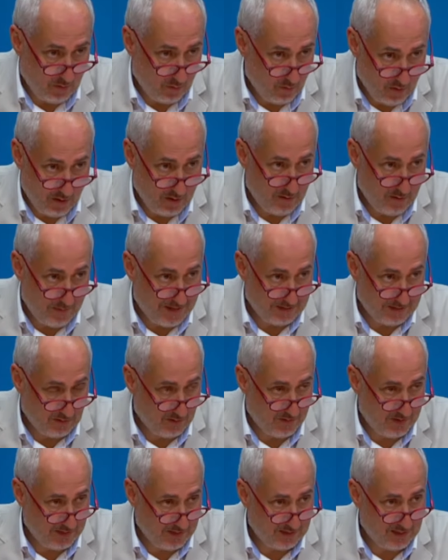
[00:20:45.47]
worried about the
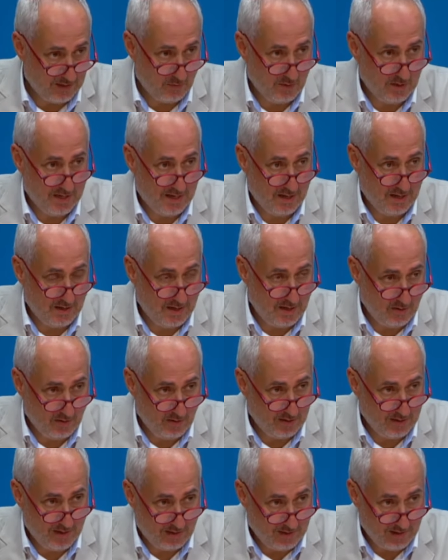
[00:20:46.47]
fact that we're now
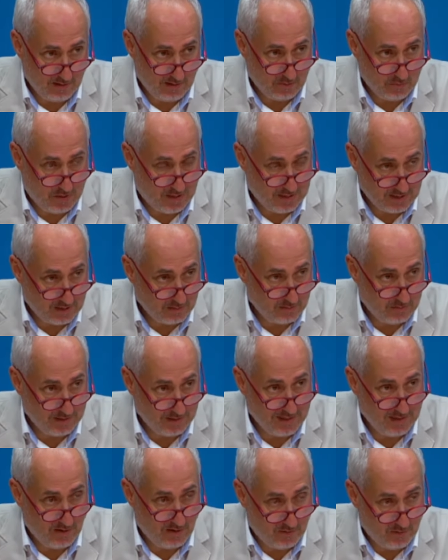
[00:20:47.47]
hearing that there
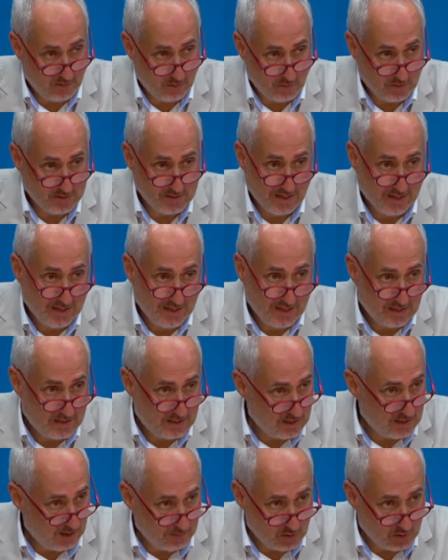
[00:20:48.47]
possibly was
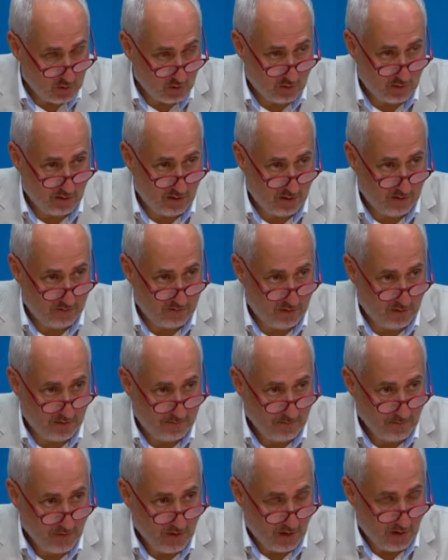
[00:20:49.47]
some sort of
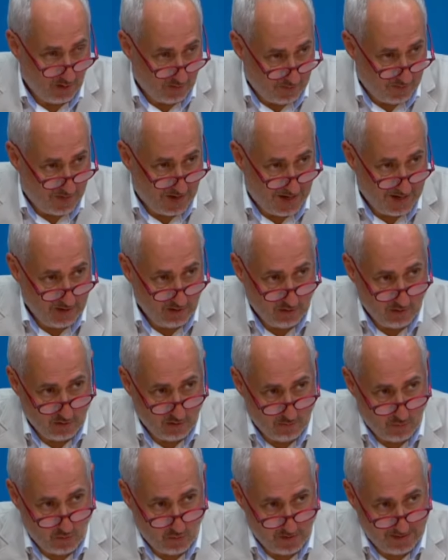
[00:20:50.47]
a fire
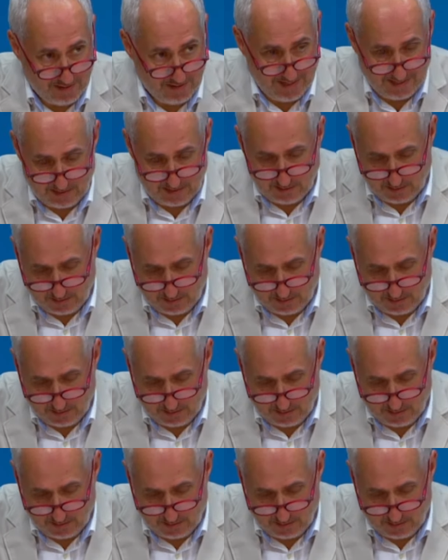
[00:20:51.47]
aboard that